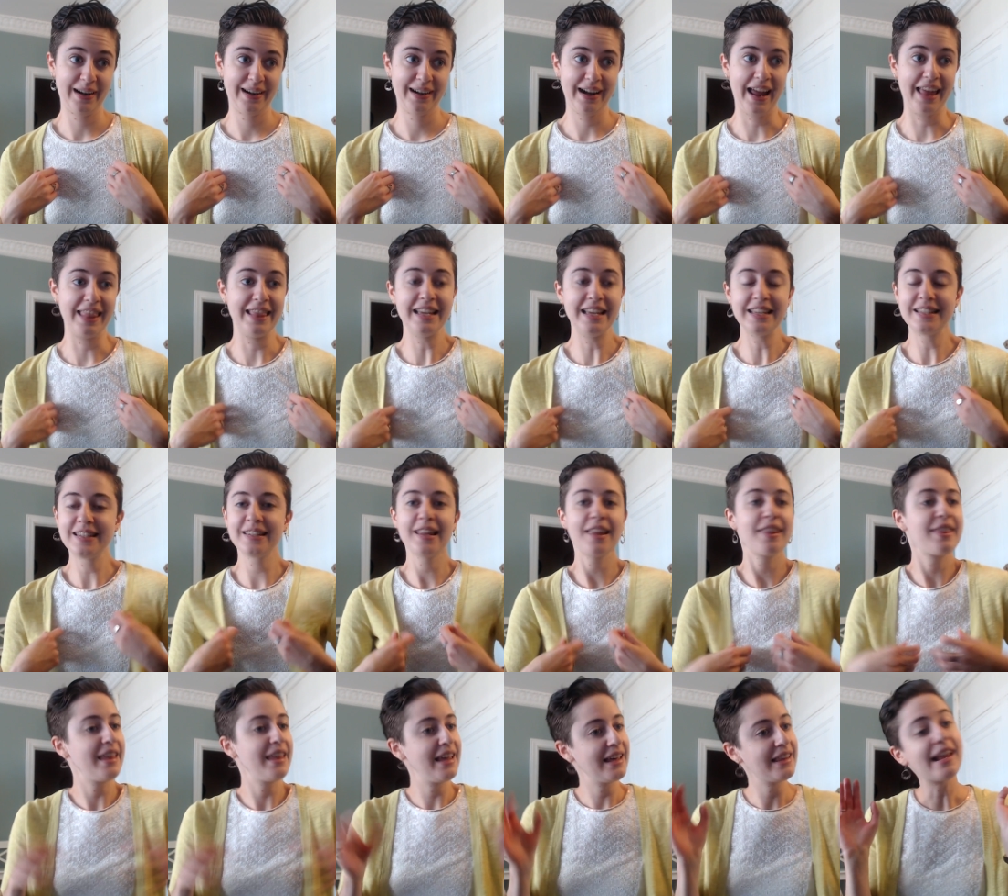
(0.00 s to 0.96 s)
And this is a
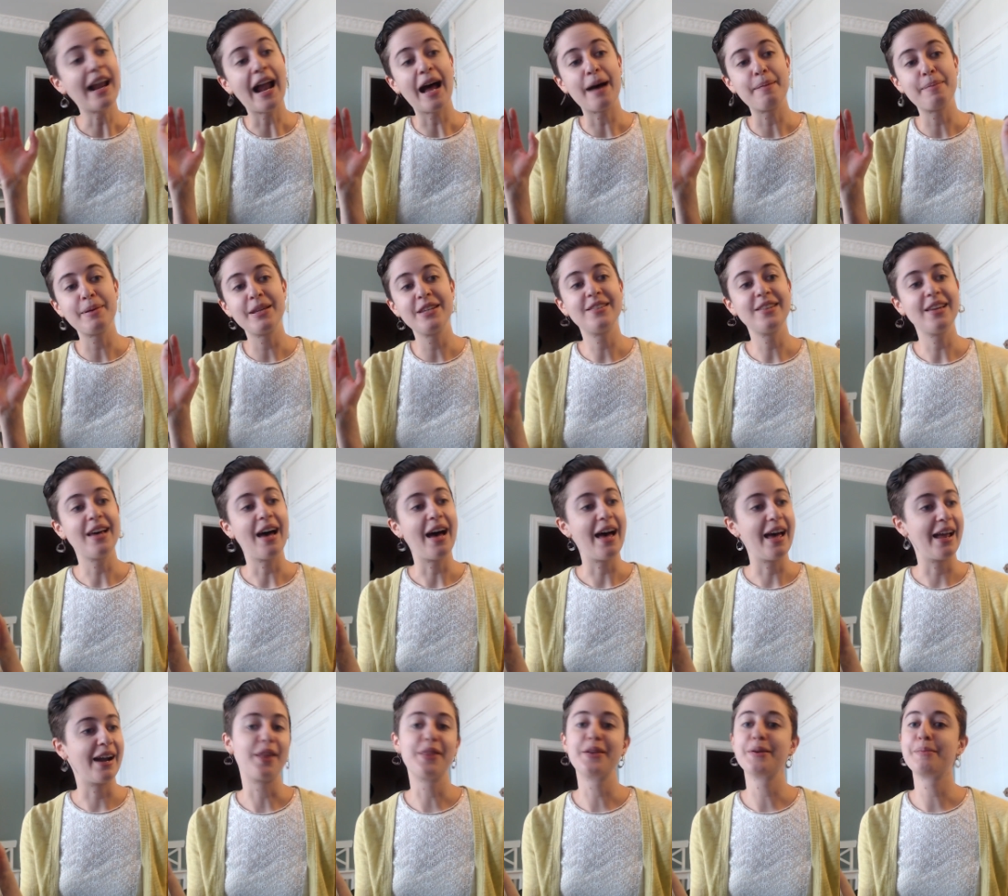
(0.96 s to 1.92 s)
thing that happens
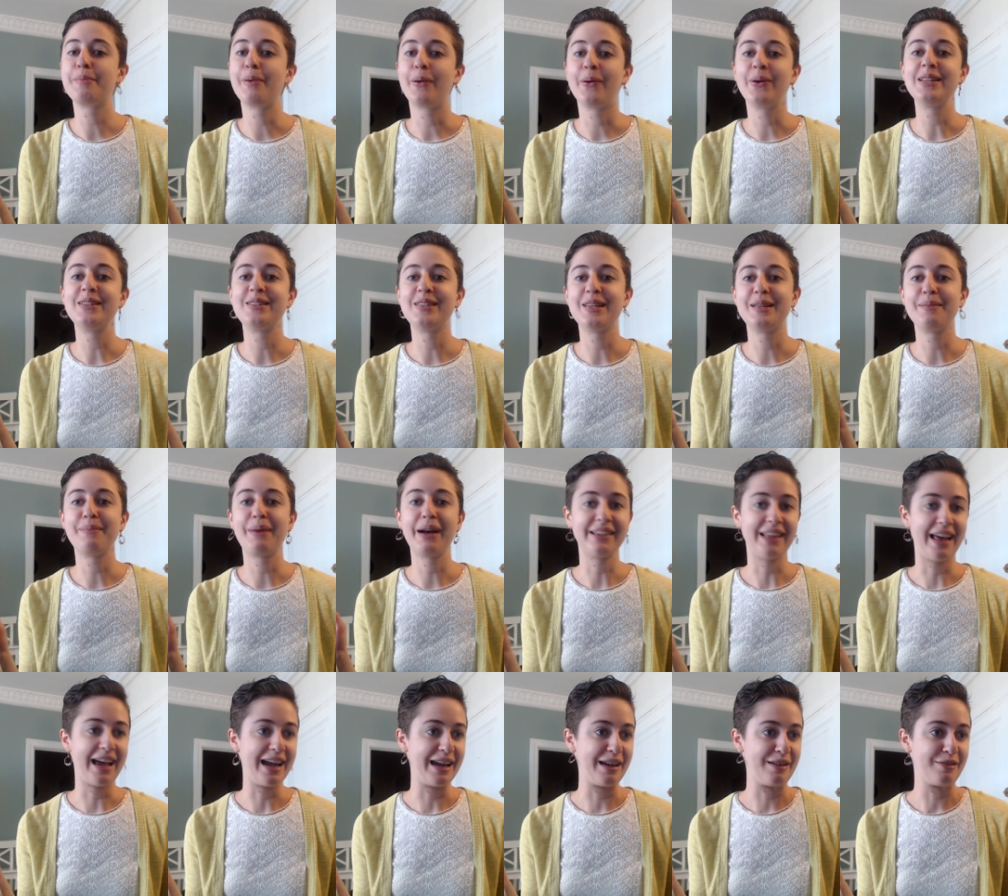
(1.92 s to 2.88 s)
at other points in my
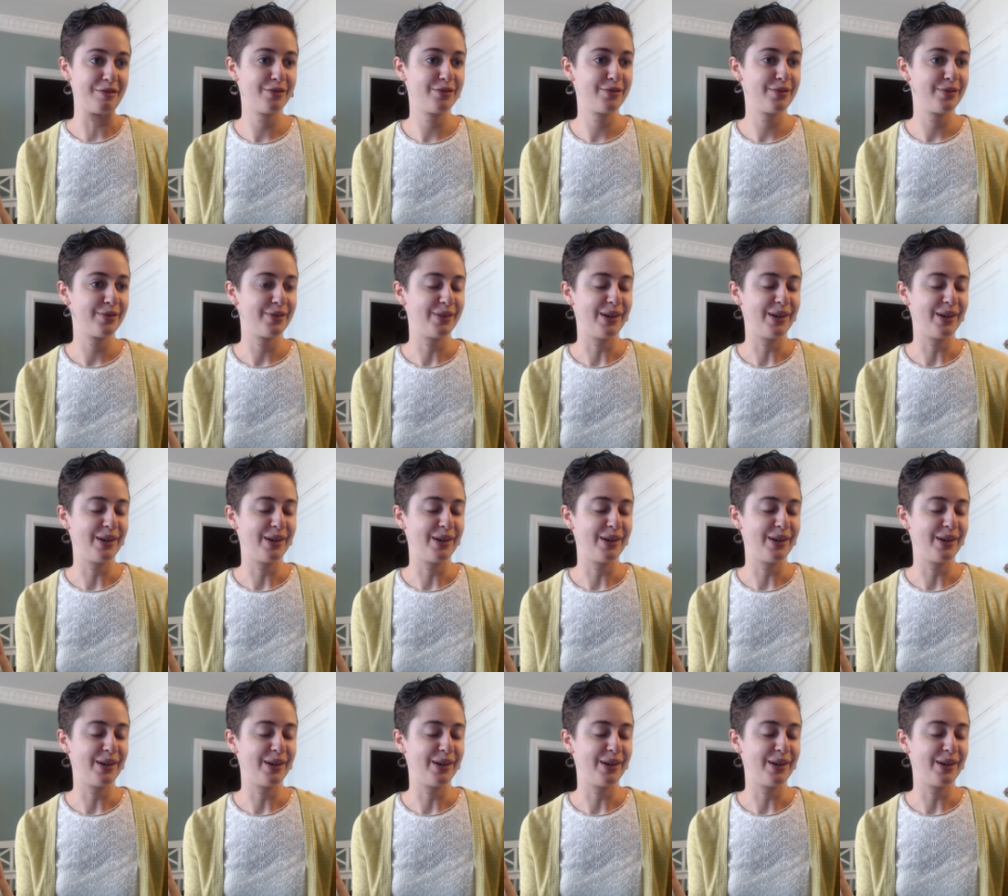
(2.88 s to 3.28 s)
life.